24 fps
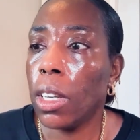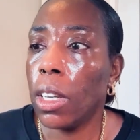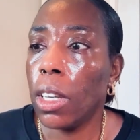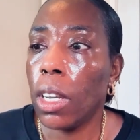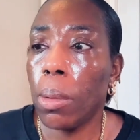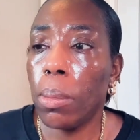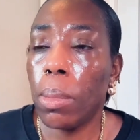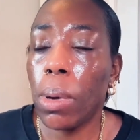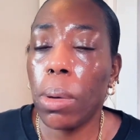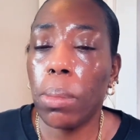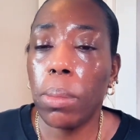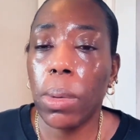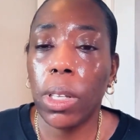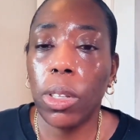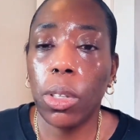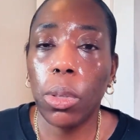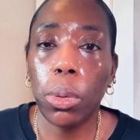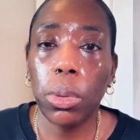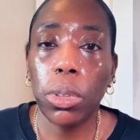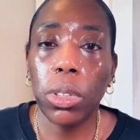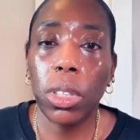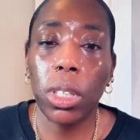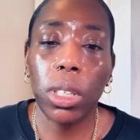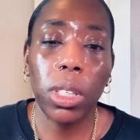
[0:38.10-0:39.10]
about my
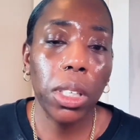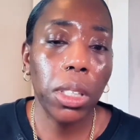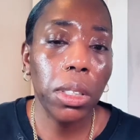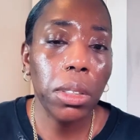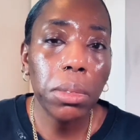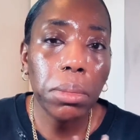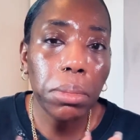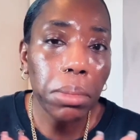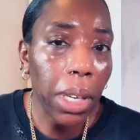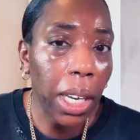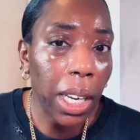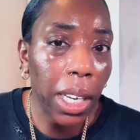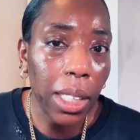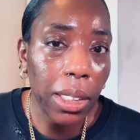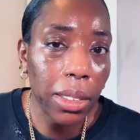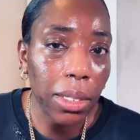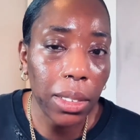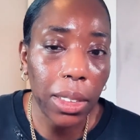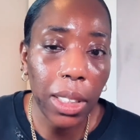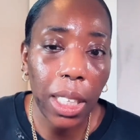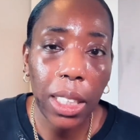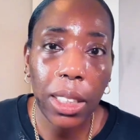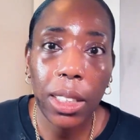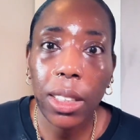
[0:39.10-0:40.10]
thoughts on it, and
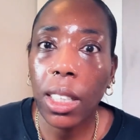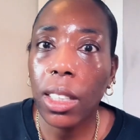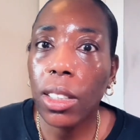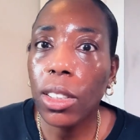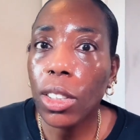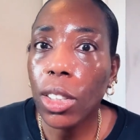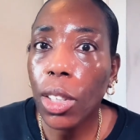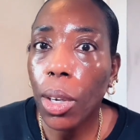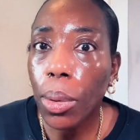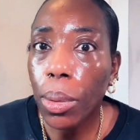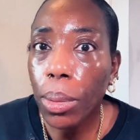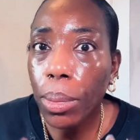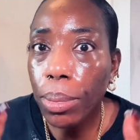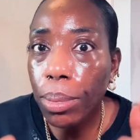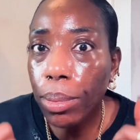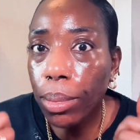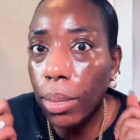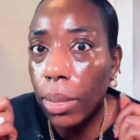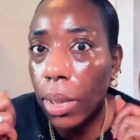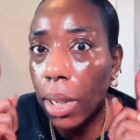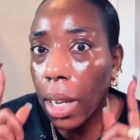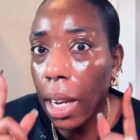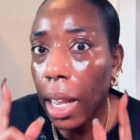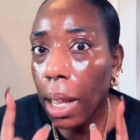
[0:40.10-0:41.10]
that's it. So
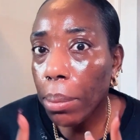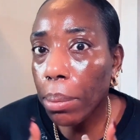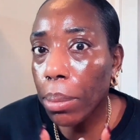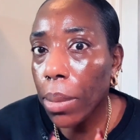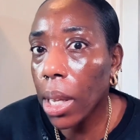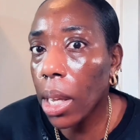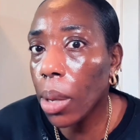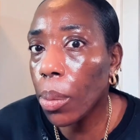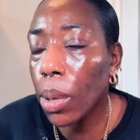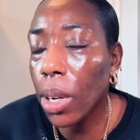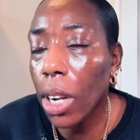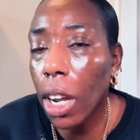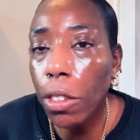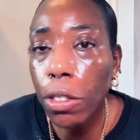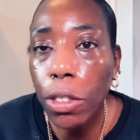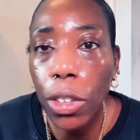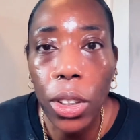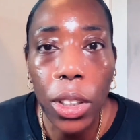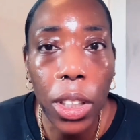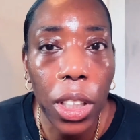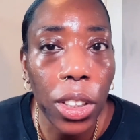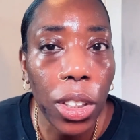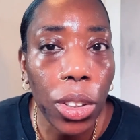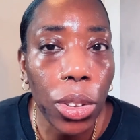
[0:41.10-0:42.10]
let me, without
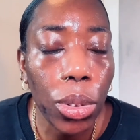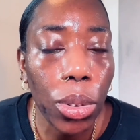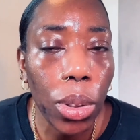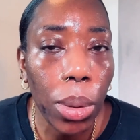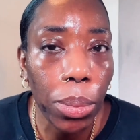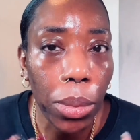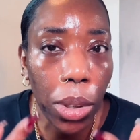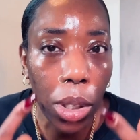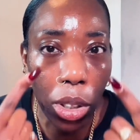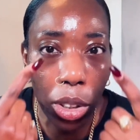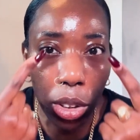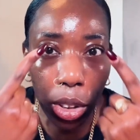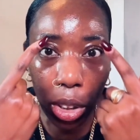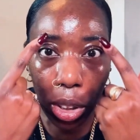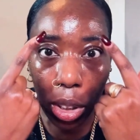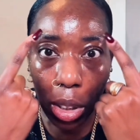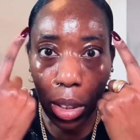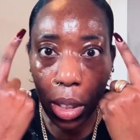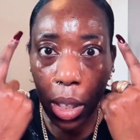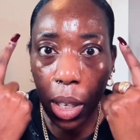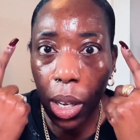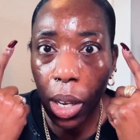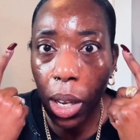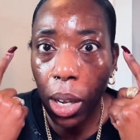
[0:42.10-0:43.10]
further ado, I'm going to
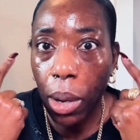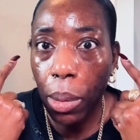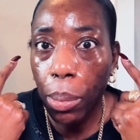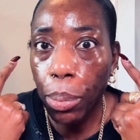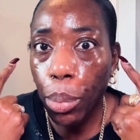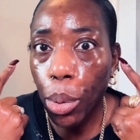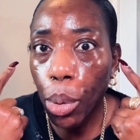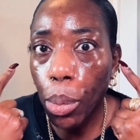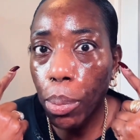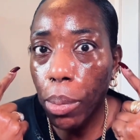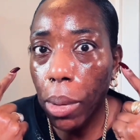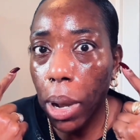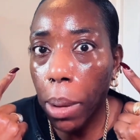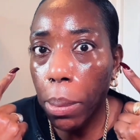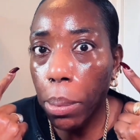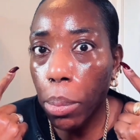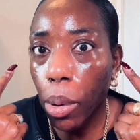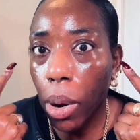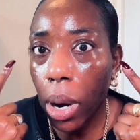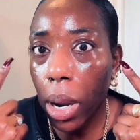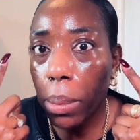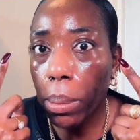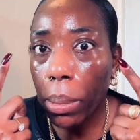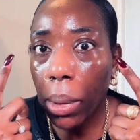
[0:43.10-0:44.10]
just put my
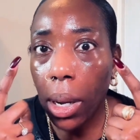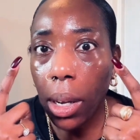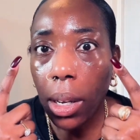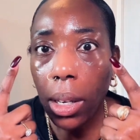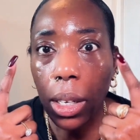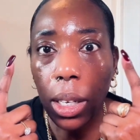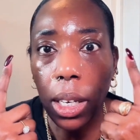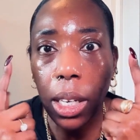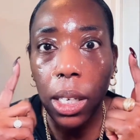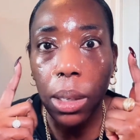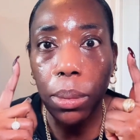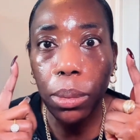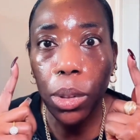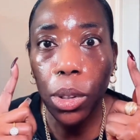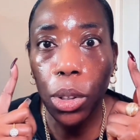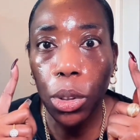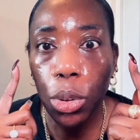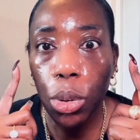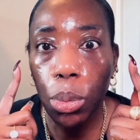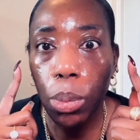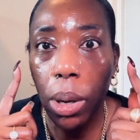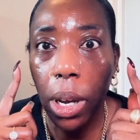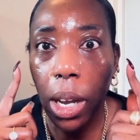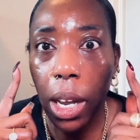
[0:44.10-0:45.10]
primer and I'm going to
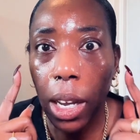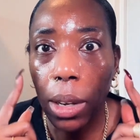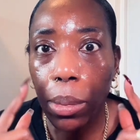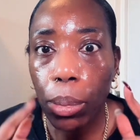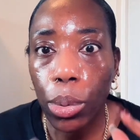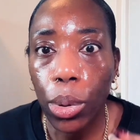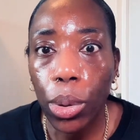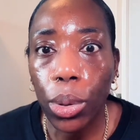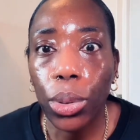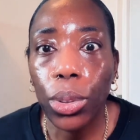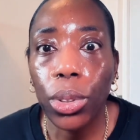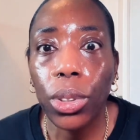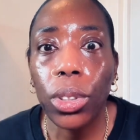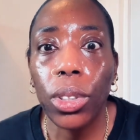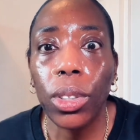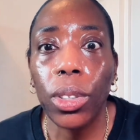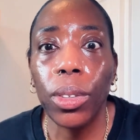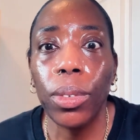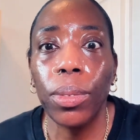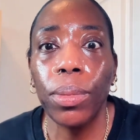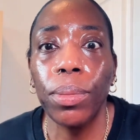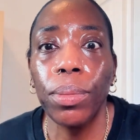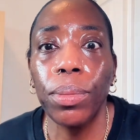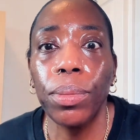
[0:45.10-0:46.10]
do my eyebrows.
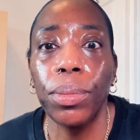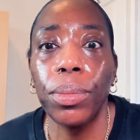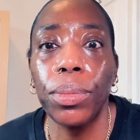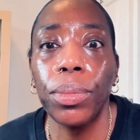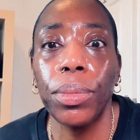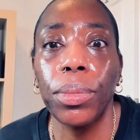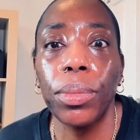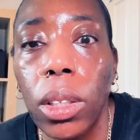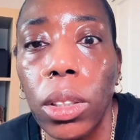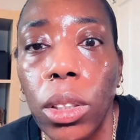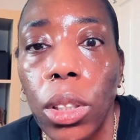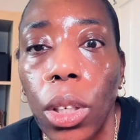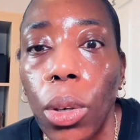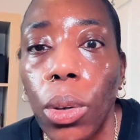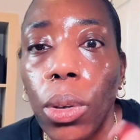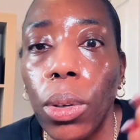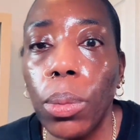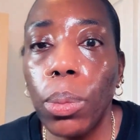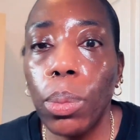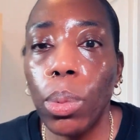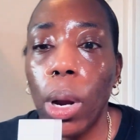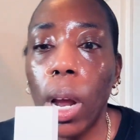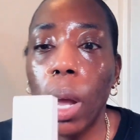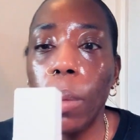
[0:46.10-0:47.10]
So
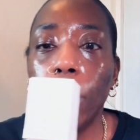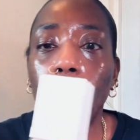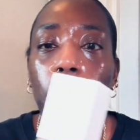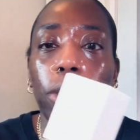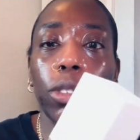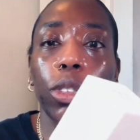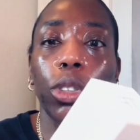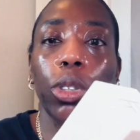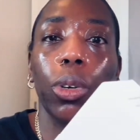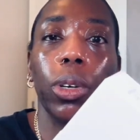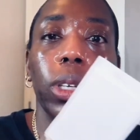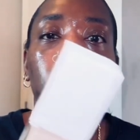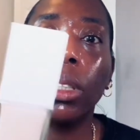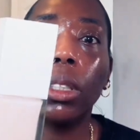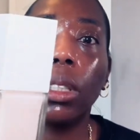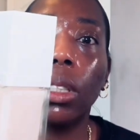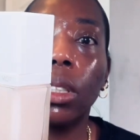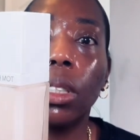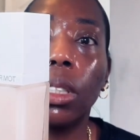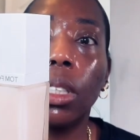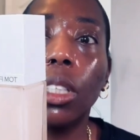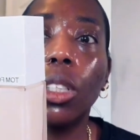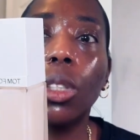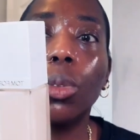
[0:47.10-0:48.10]
primer of choice
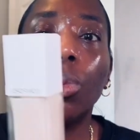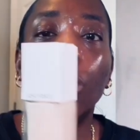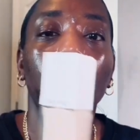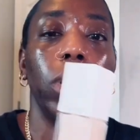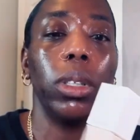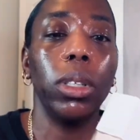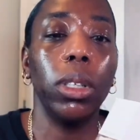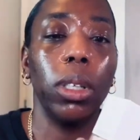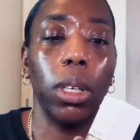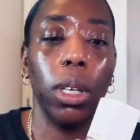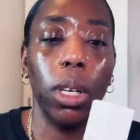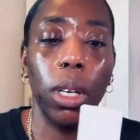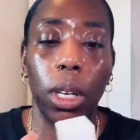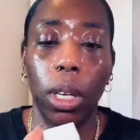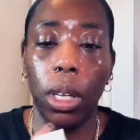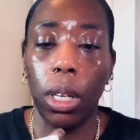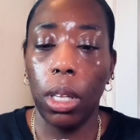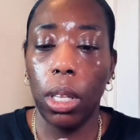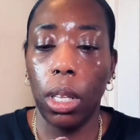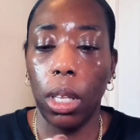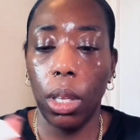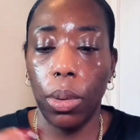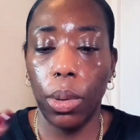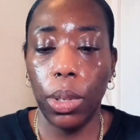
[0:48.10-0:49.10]
is this one,
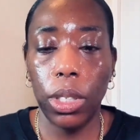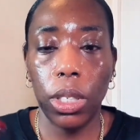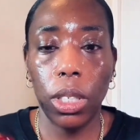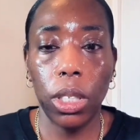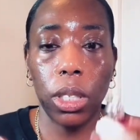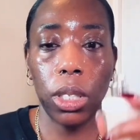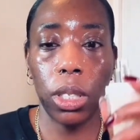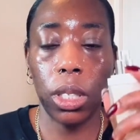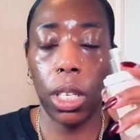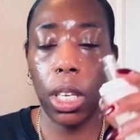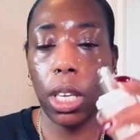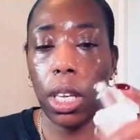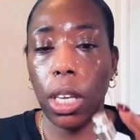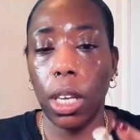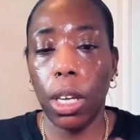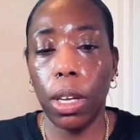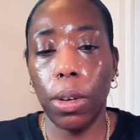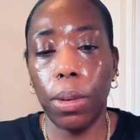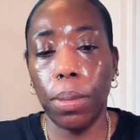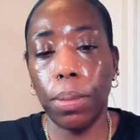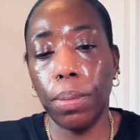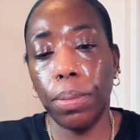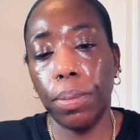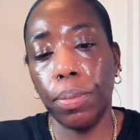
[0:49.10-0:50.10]
which is the